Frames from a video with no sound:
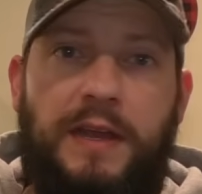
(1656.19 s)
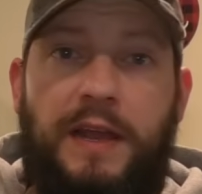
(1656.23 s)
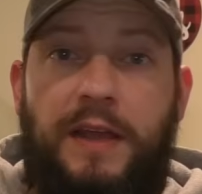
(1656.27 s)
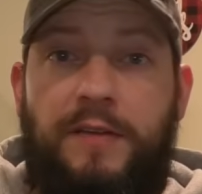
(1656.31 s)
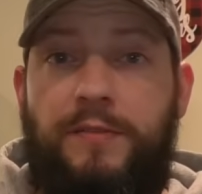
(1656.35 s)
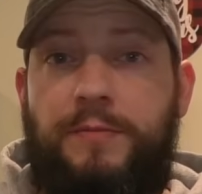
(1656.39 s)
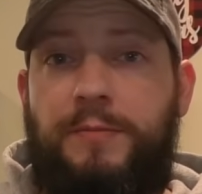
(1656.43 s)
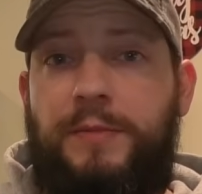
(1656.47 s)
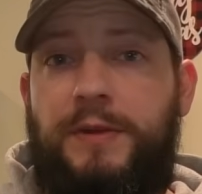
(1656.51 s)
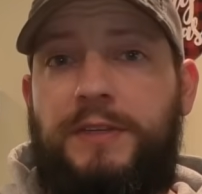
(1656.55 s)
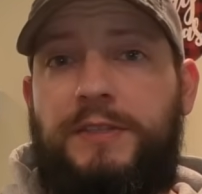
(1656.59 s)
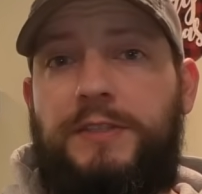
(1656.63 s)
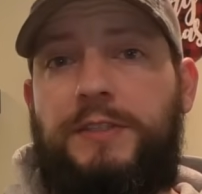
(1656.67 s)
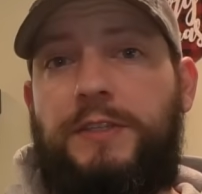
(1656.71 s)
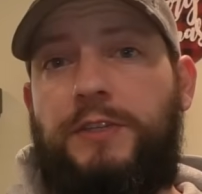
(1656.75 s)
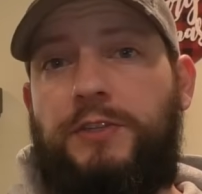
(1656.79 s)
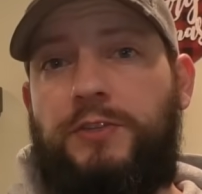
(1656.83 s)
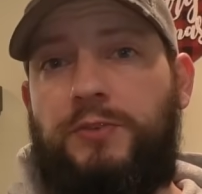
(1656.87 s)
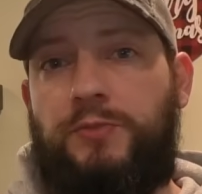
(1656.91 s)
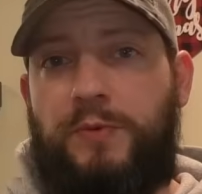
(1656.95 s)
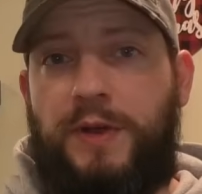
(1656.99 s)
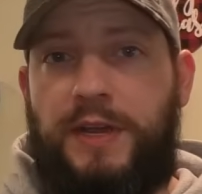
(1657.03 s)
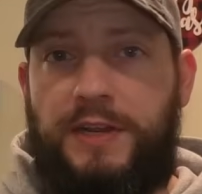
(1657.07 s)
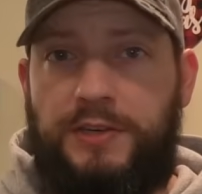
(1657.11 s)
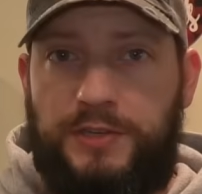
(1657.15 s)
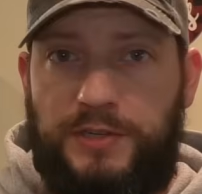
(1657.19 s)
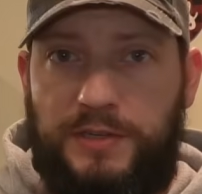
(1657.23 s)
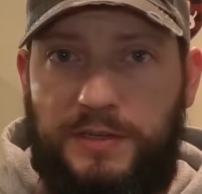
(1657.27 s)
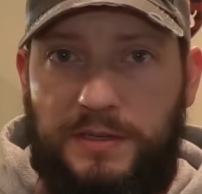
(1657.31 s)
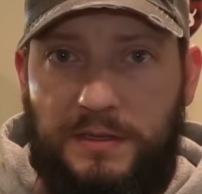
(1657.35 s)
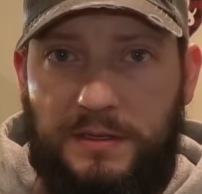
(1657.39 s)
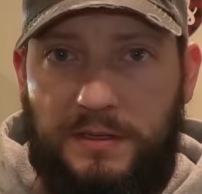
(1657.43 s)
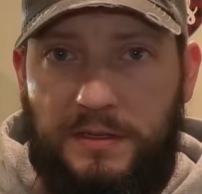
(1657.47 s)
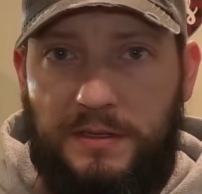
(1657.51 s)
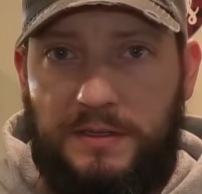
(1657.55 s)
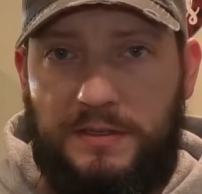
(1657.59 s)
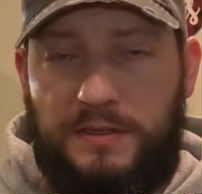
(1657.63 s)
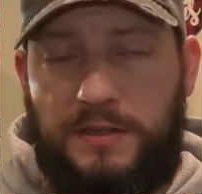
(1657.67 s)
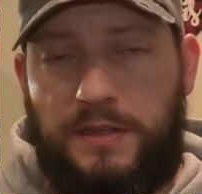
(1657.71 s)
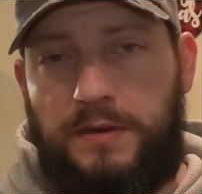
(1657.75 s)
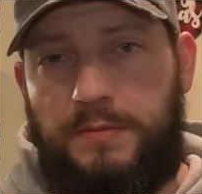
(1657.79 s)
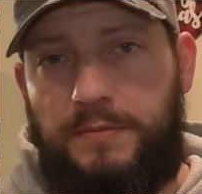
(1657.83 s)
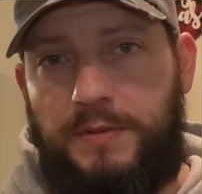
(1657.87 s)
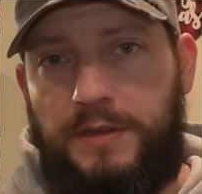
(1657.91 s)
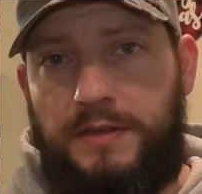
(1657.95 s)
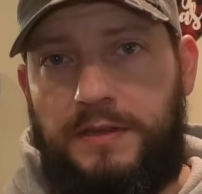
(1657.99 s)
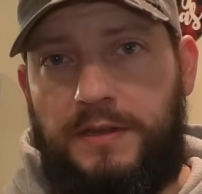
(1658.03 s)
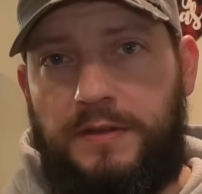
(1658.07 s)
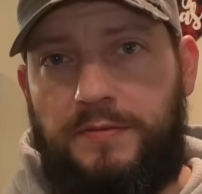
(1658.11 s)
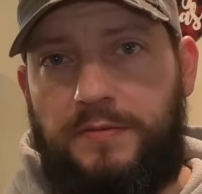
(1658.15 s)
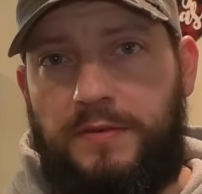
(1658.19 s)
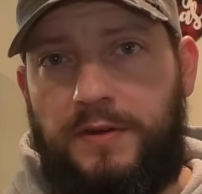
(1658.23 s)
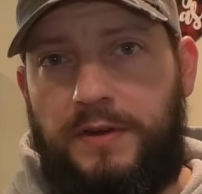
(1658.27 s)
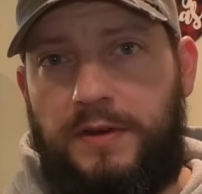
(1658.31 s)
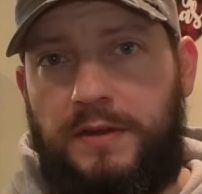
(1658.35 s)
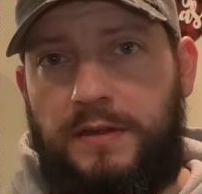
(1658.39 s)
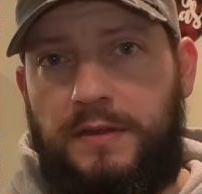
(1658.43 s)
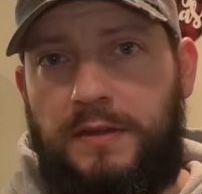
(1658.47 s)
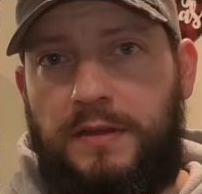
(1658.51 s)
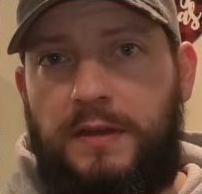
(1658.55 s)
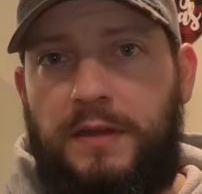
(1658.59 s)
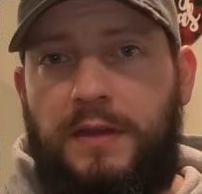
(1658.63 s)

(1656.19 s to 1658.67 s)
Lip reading: Everybody's situation is gonna be different.